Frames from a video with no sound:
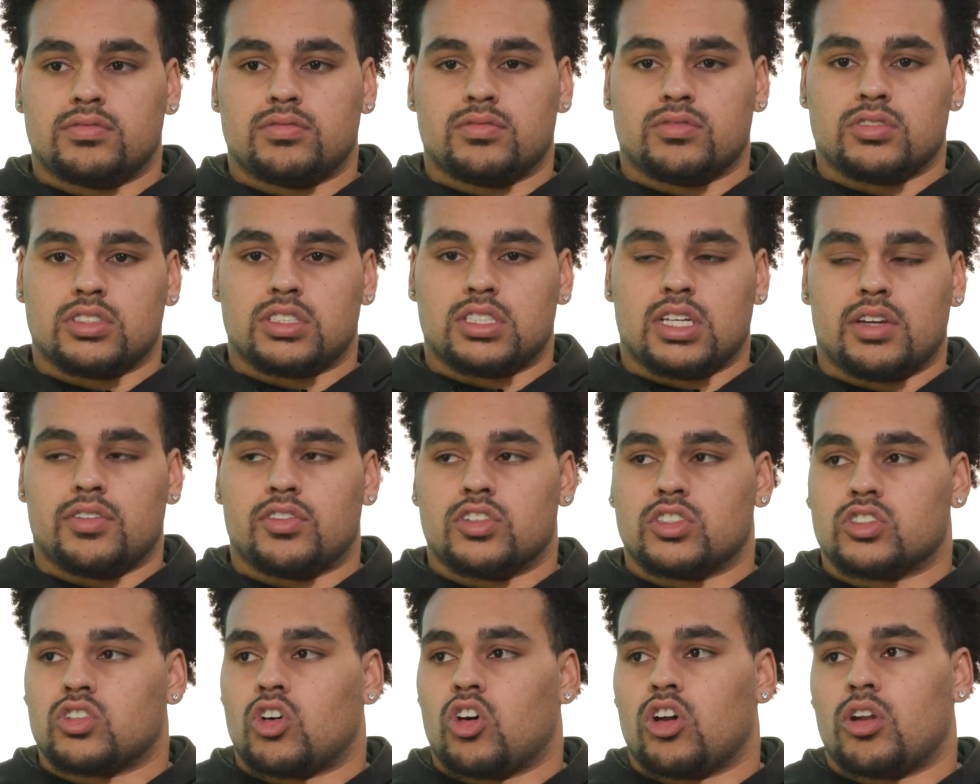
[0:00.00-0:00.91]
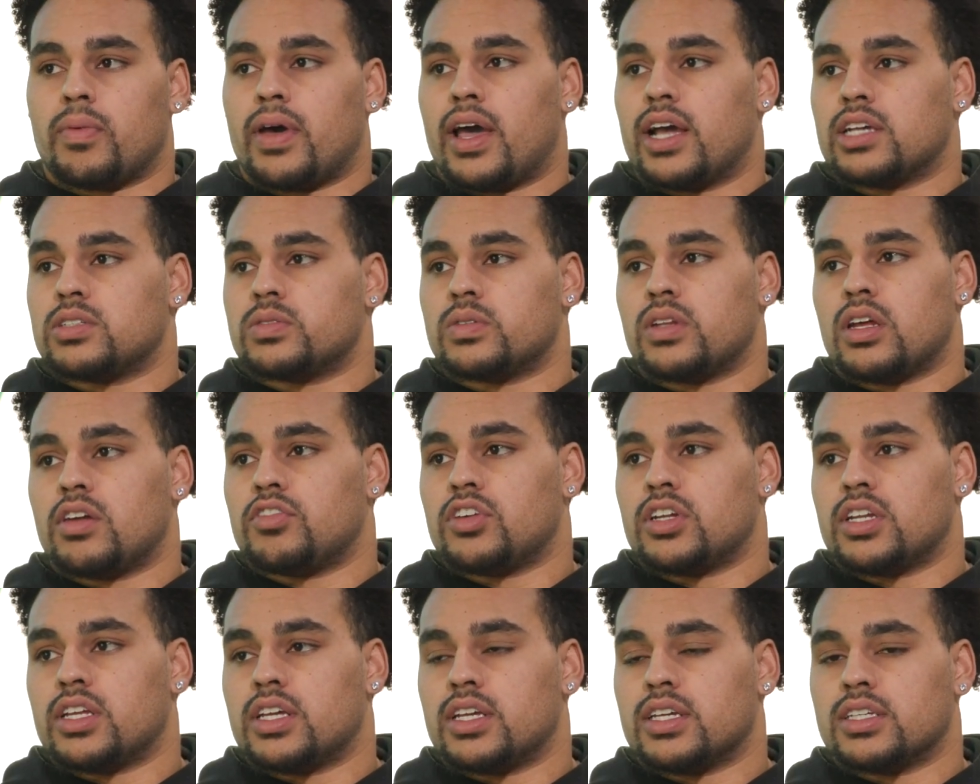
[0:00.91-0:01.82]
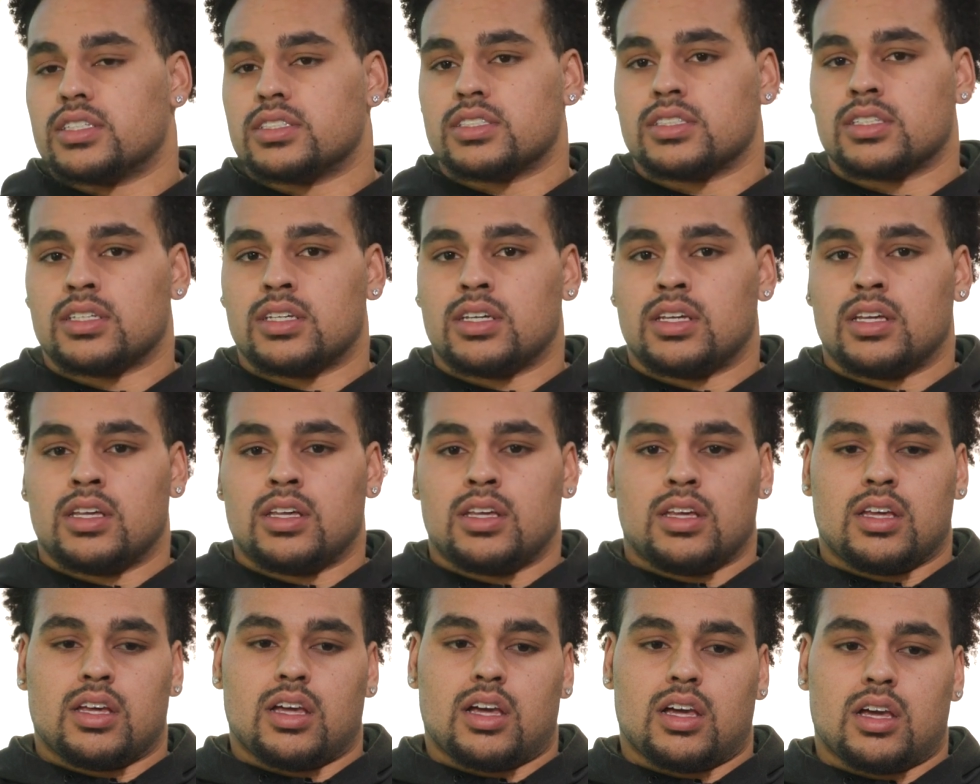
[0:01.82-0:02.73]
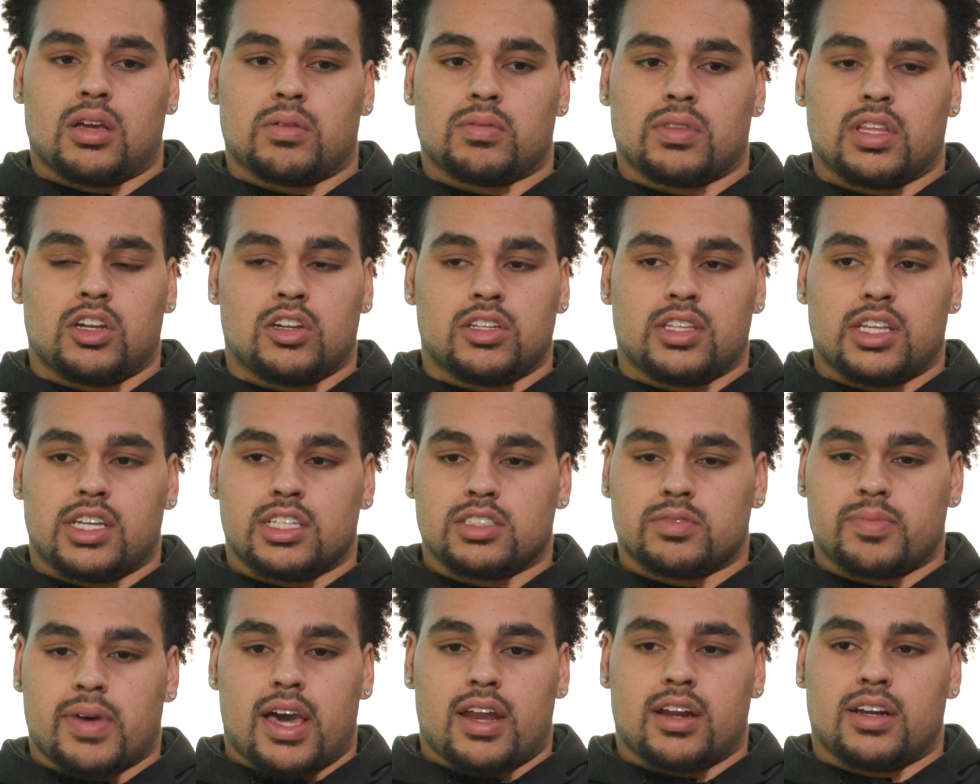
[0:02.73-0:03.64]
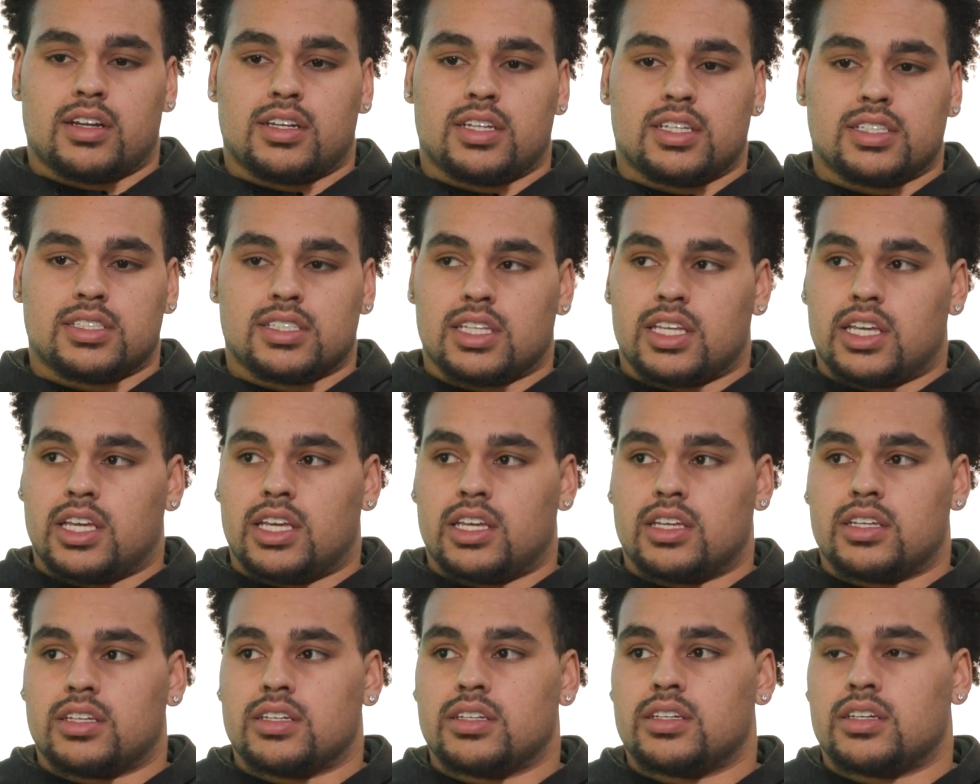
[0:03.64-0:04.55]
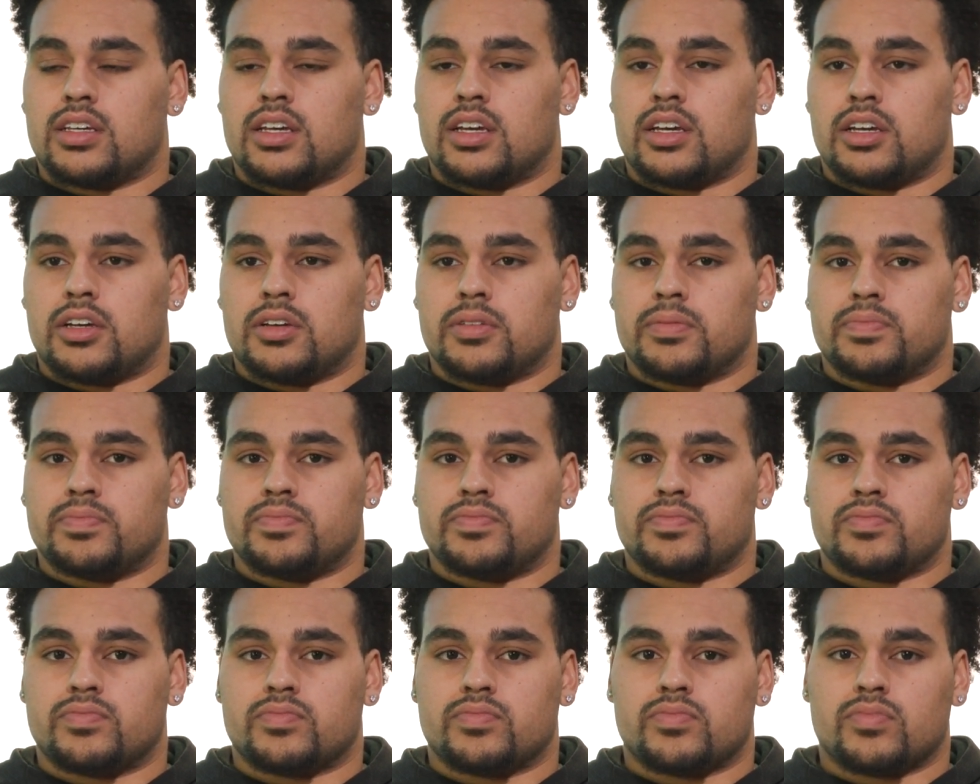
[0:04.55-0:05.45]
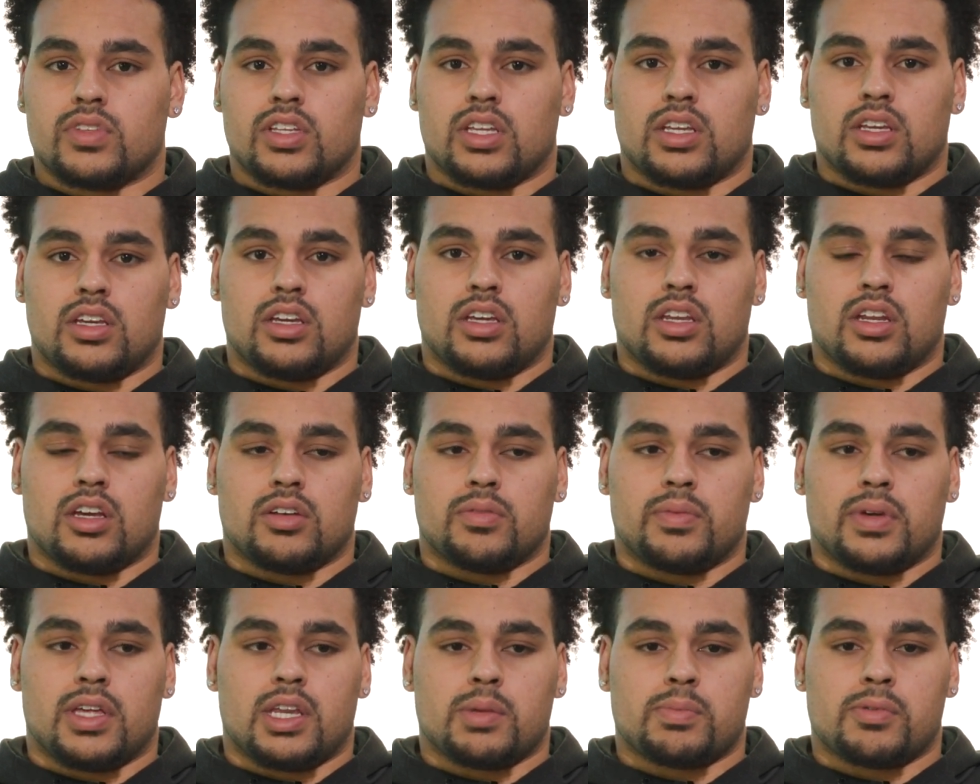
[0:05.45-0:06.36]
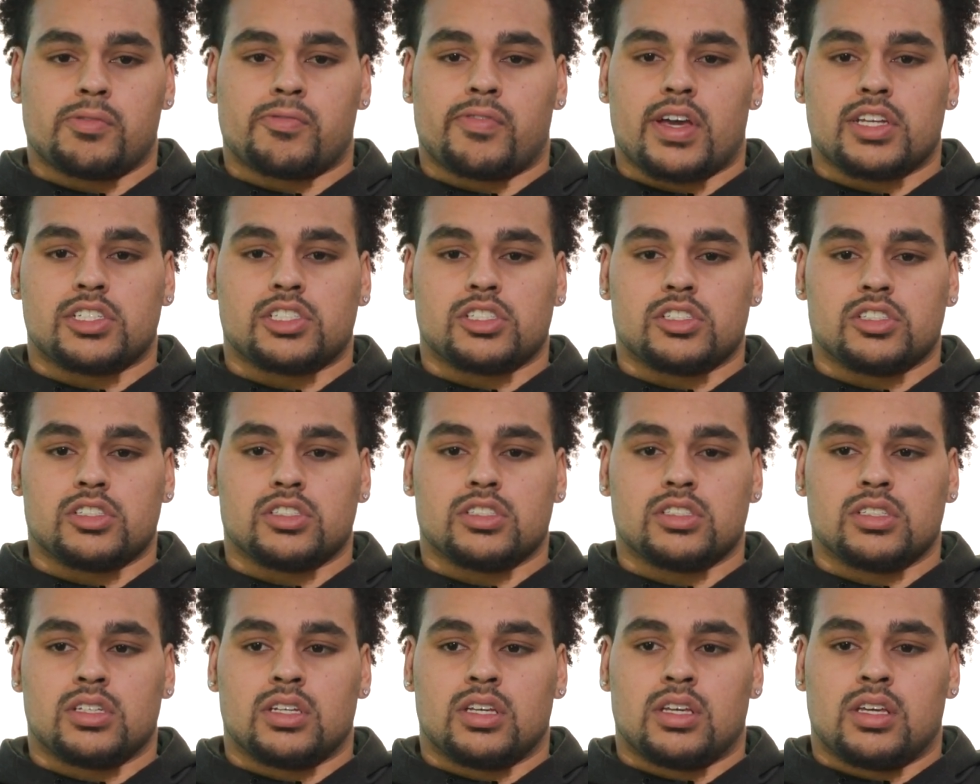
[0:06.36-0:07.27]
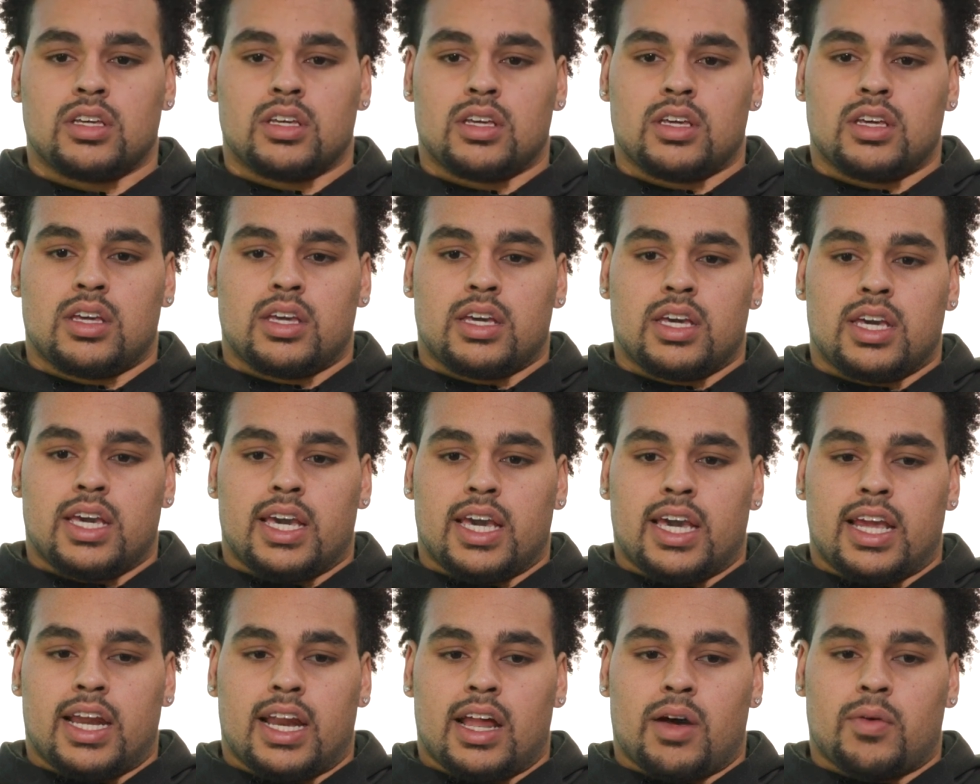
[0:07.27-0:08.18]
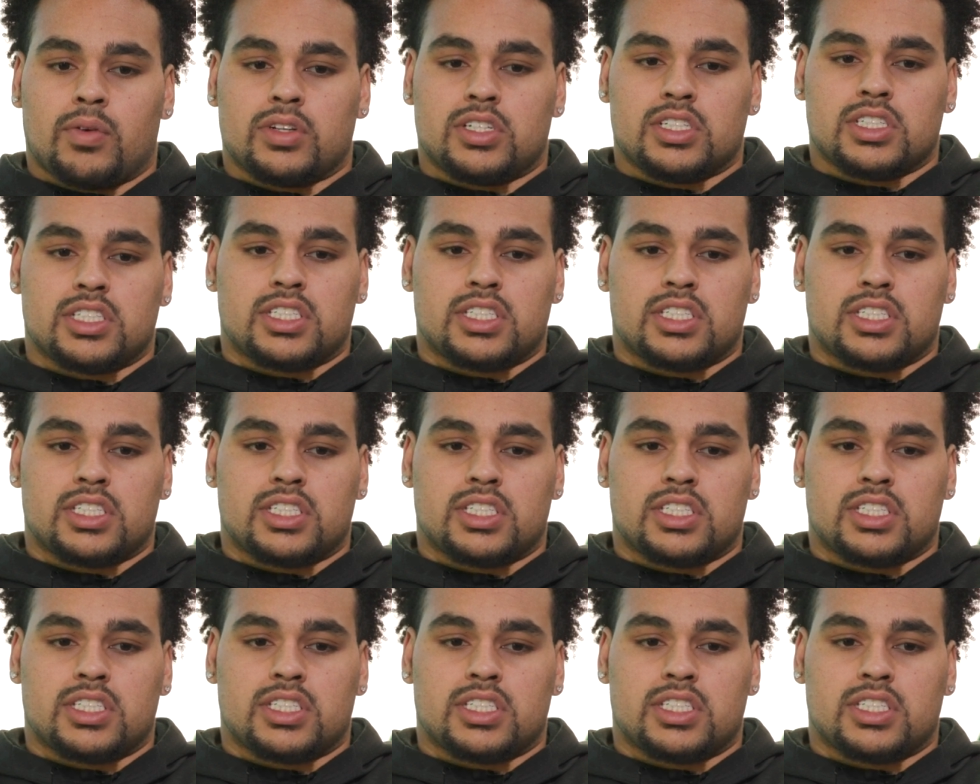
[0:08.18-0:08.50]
receivers, quarterbacks, whatever it is. Uh, little things matter in this league, um, you know, being a professional. And I would just